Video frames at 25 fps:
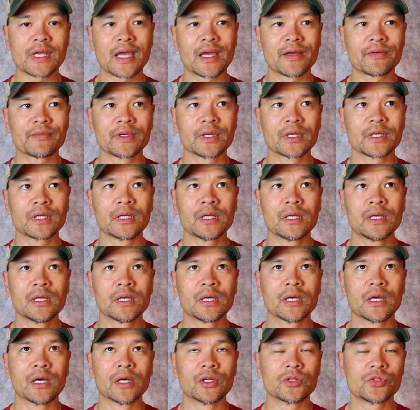having
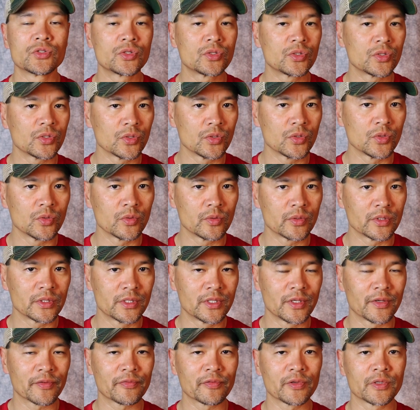two
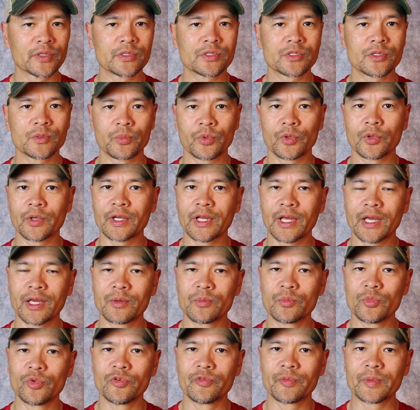different support
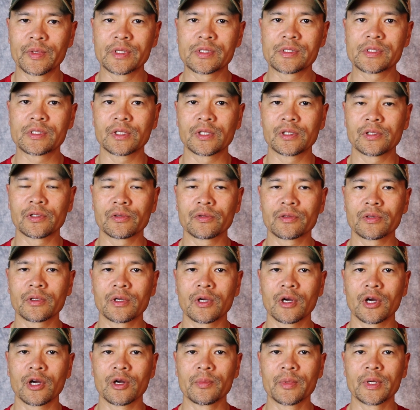hand movements to clear the
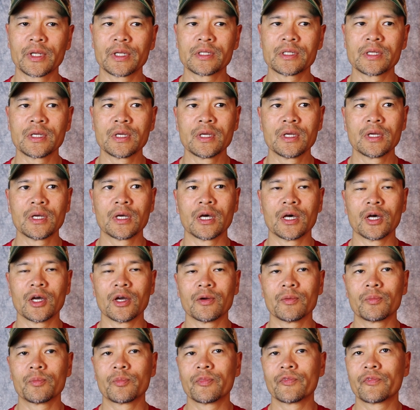garment.
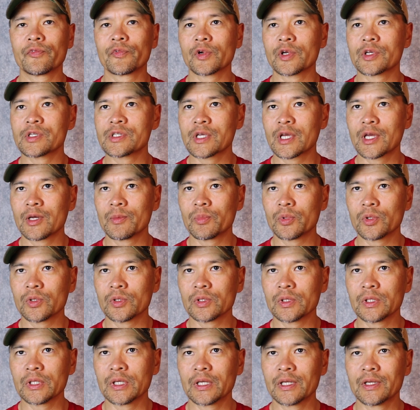For
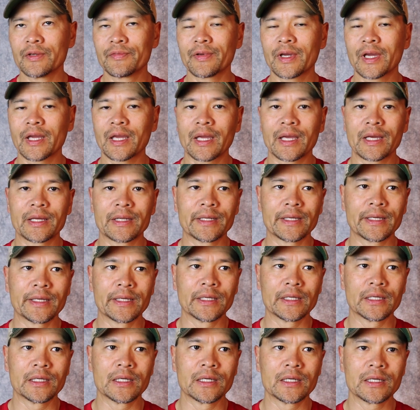example, if I had
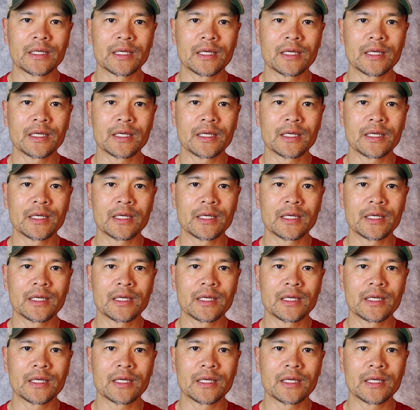a